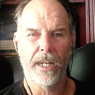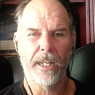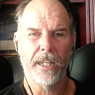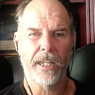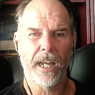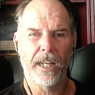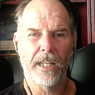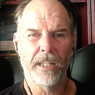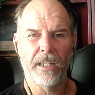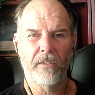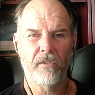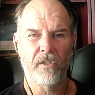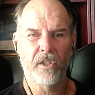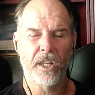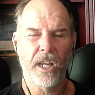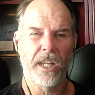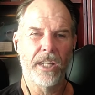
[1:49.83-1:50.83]
And it kind of
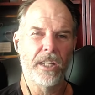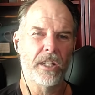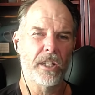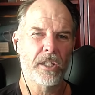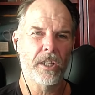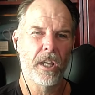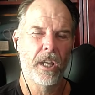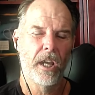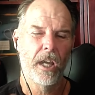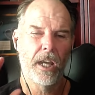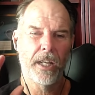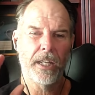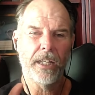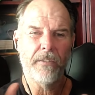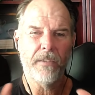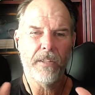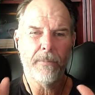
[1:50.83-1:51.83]
gives you an idea because
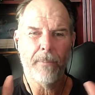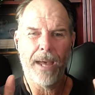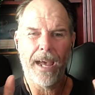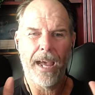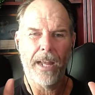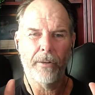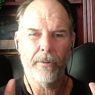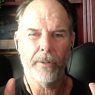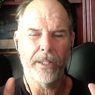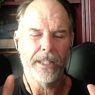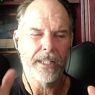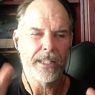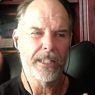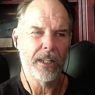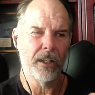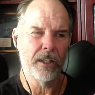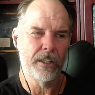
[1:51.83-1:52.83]
an EV battery,
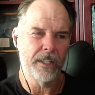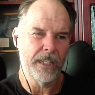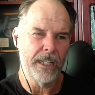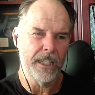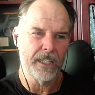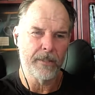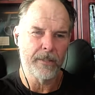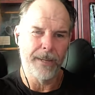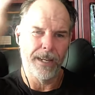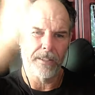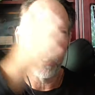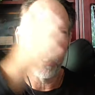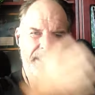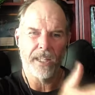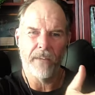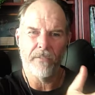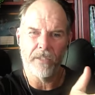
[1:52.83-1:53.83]
until it hits about
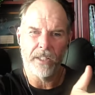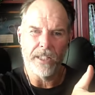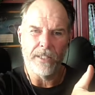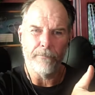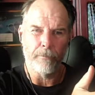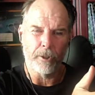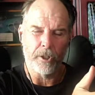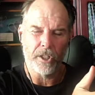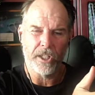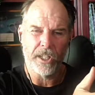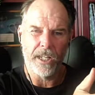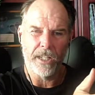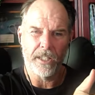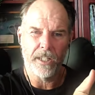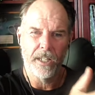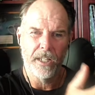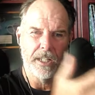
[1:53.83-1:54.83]

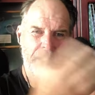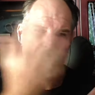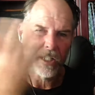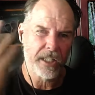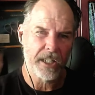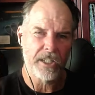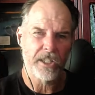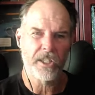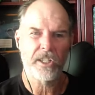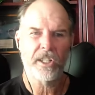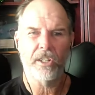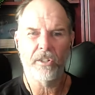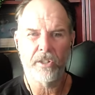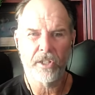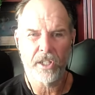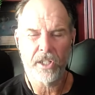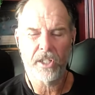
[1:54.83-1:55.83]
70%, is
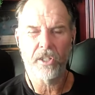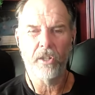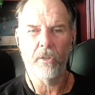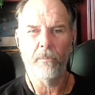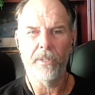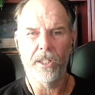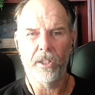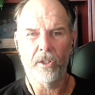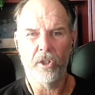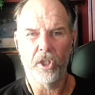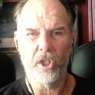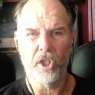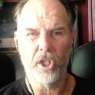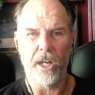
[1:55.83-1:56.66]
considered to still be in good